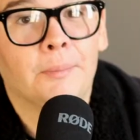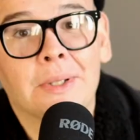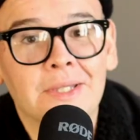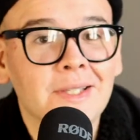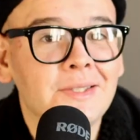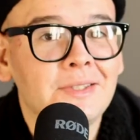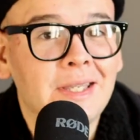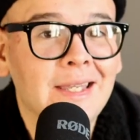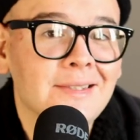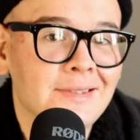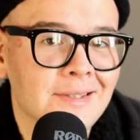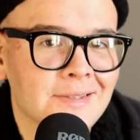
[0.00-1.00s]
But this
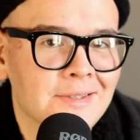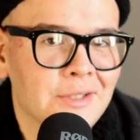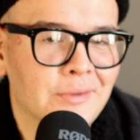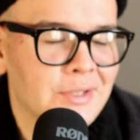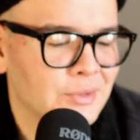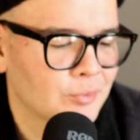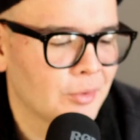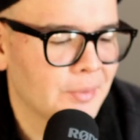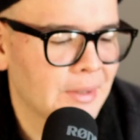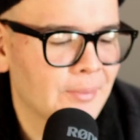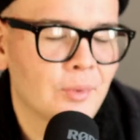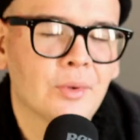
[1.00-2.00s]
instant series will
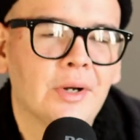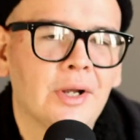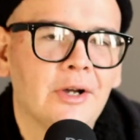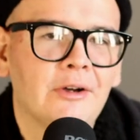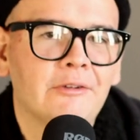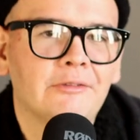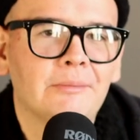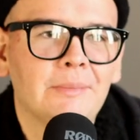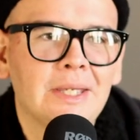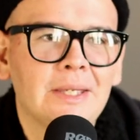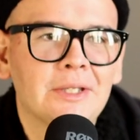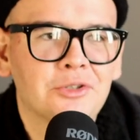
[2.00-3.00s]
be more of
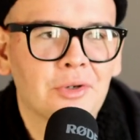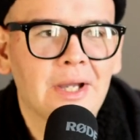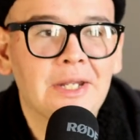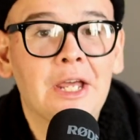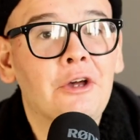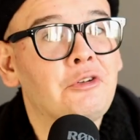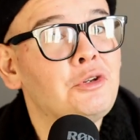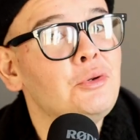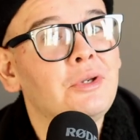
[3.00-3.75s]
me trying out new